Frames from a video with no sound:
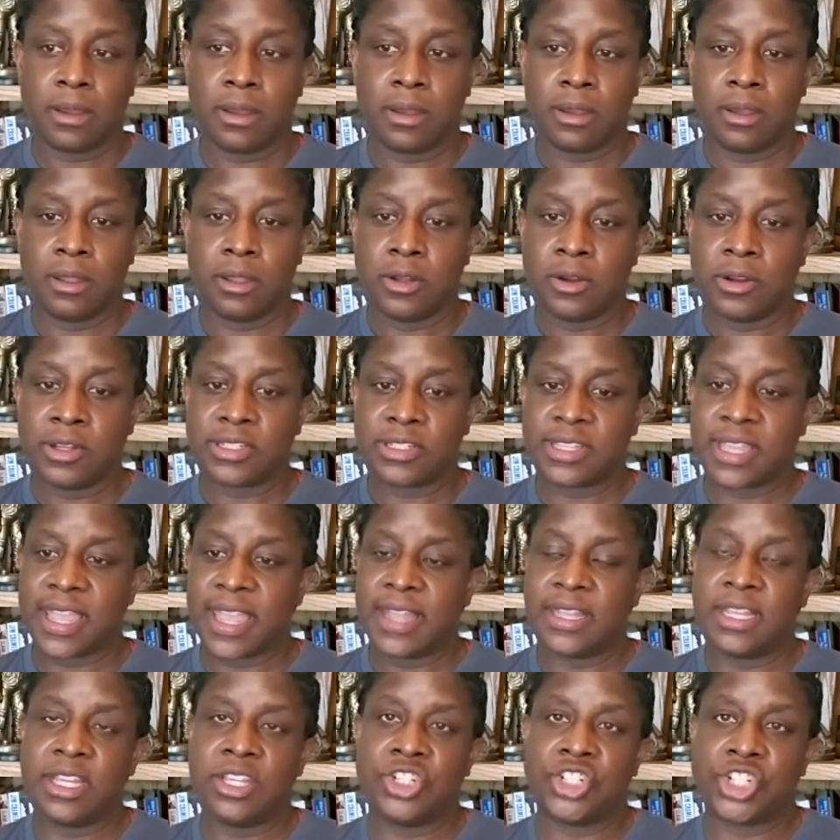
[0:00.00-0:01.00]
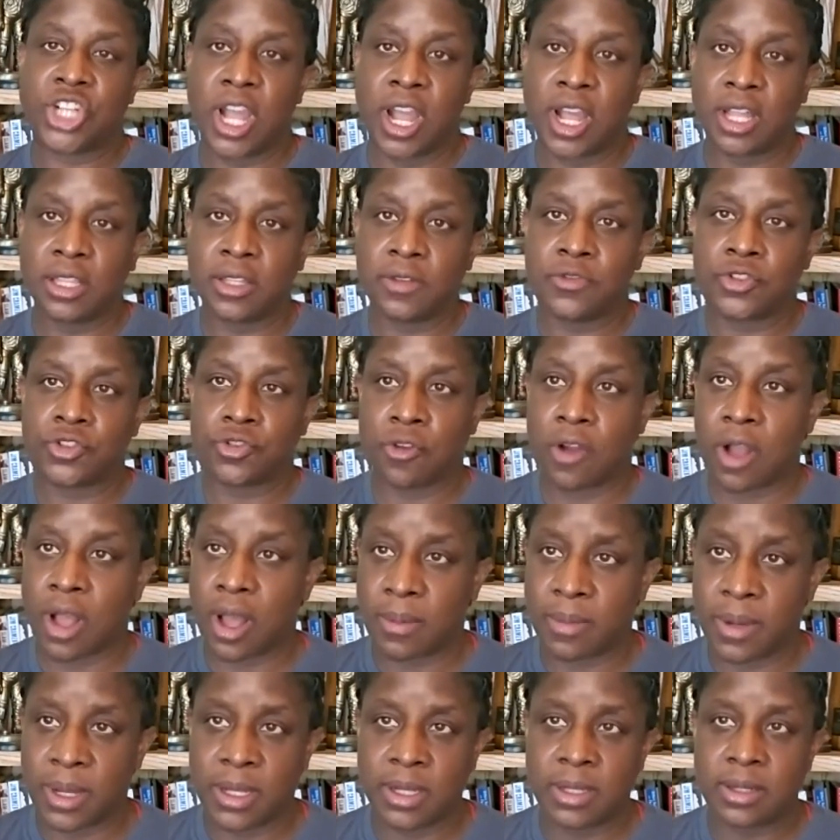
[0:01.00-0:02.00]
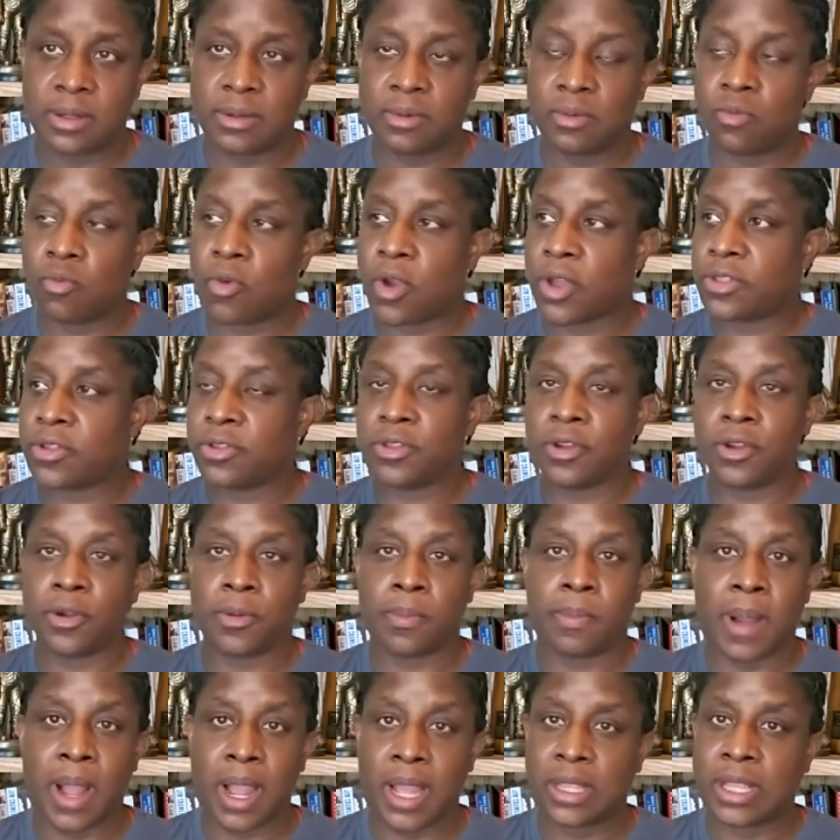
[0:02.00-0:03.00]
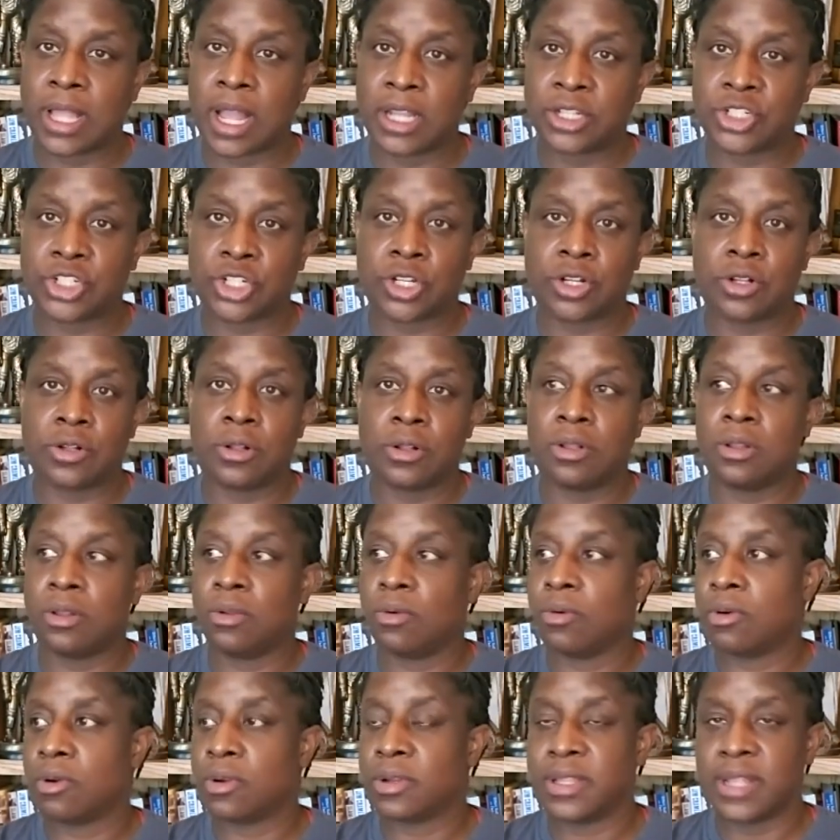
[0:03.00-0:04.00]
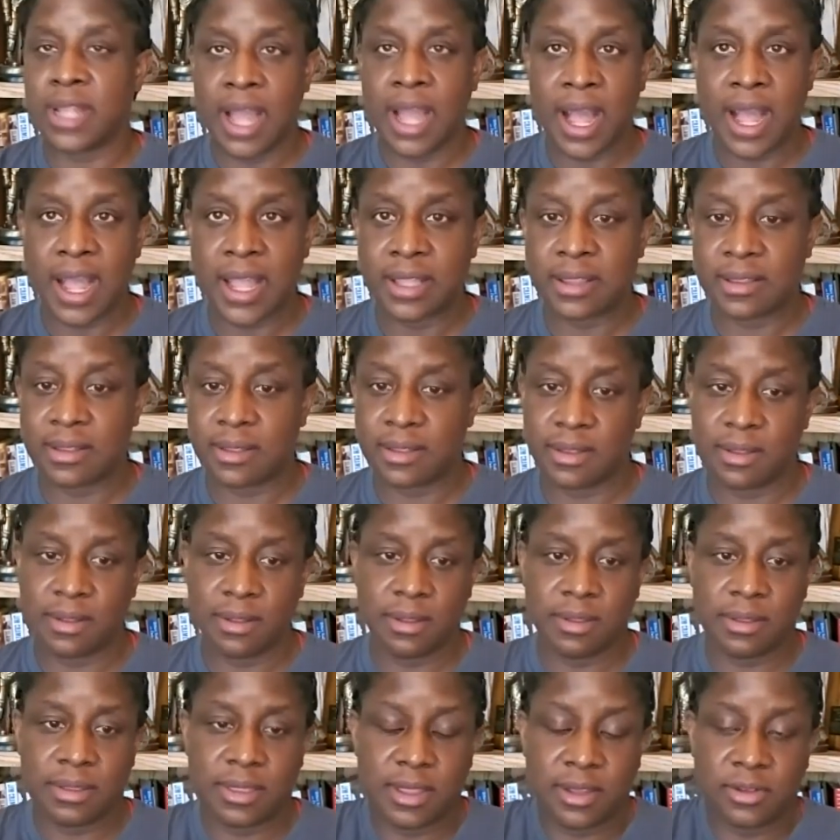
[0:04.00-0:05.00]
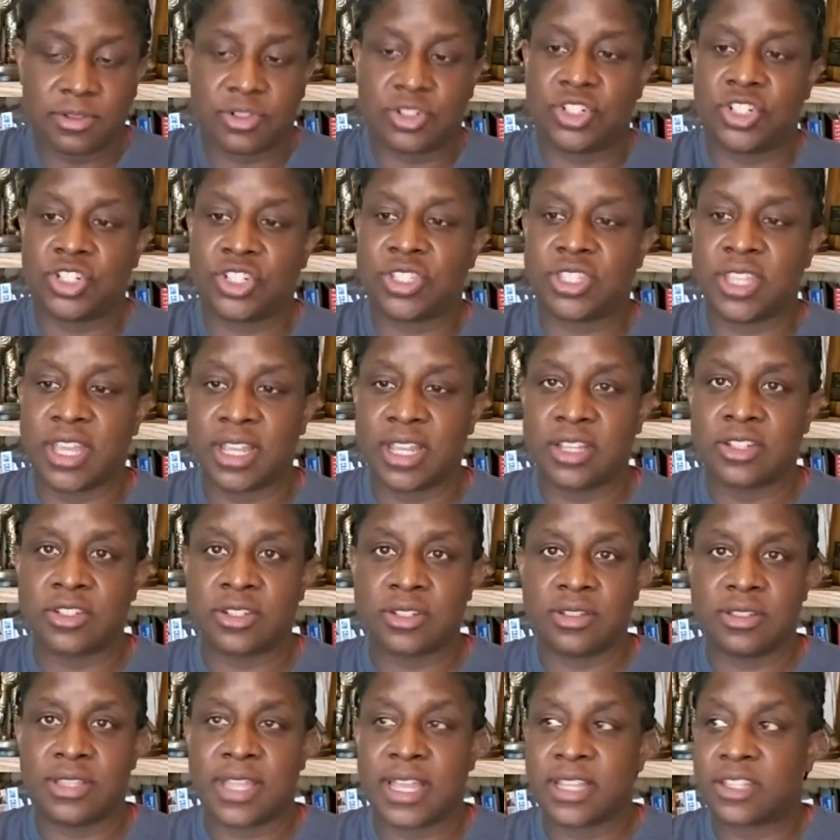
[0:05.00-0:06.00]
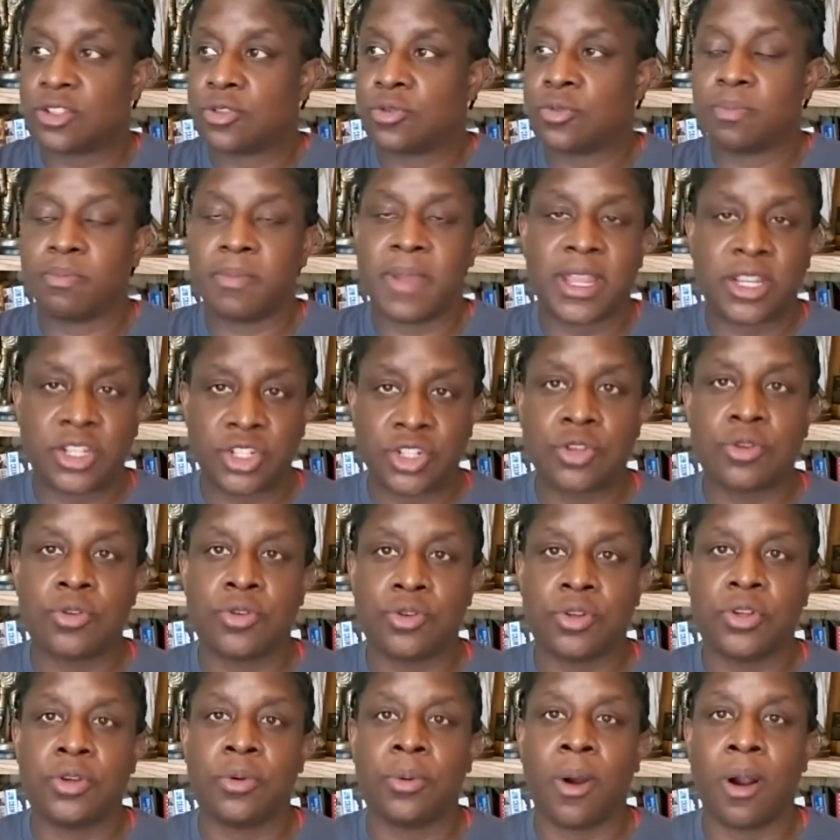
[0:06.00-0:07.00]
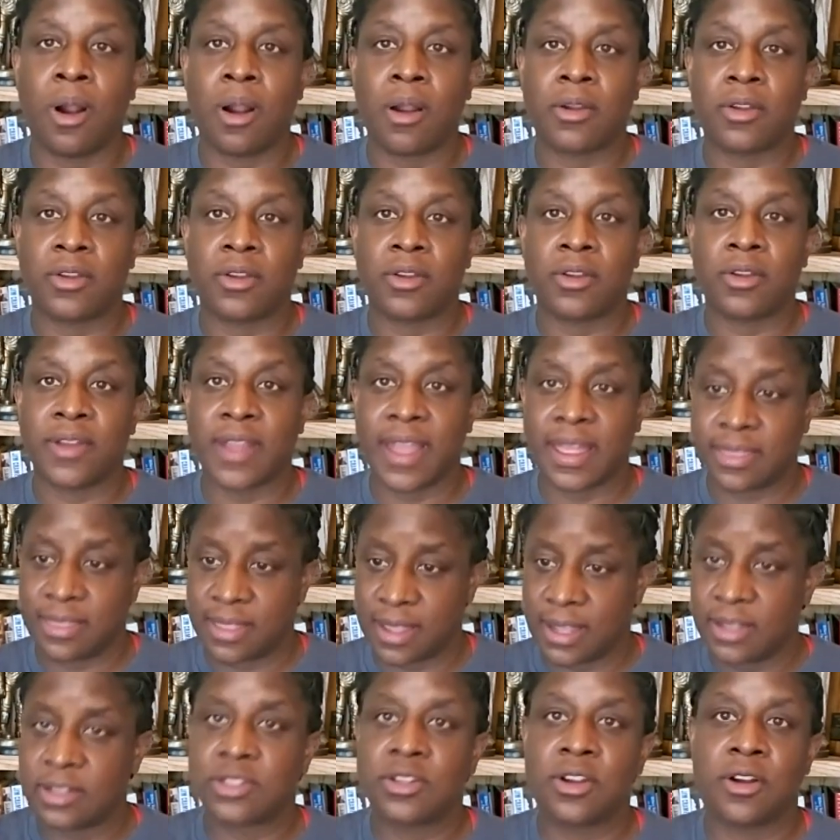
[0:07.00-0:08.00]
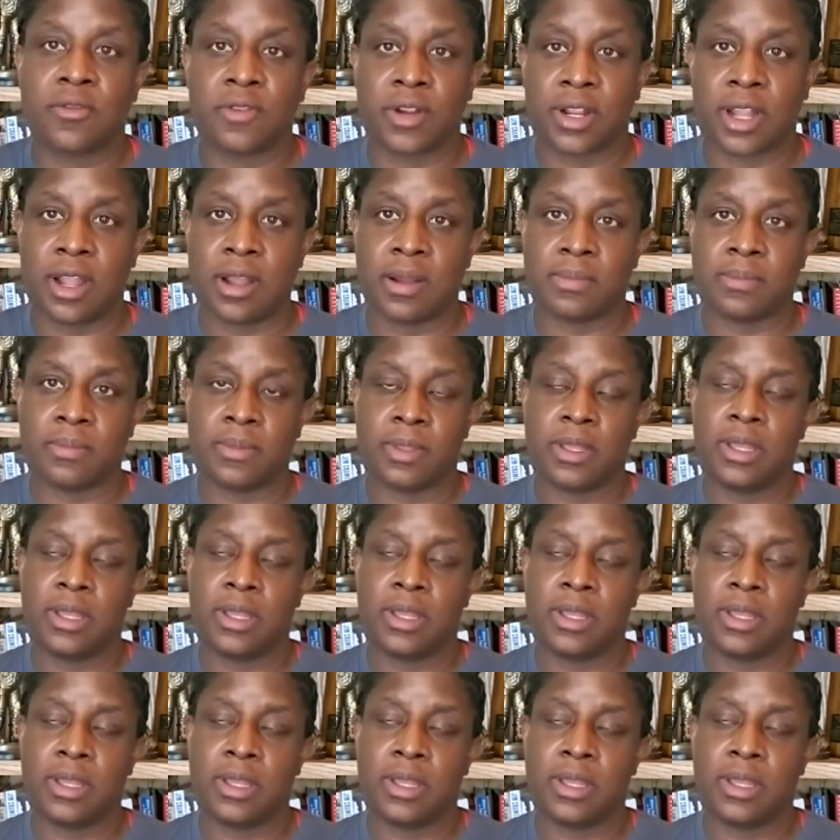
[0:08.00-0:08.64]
you know, as any child of trauma, whether they're biological or not, there's just things that makes you who you are. You got things to overcome.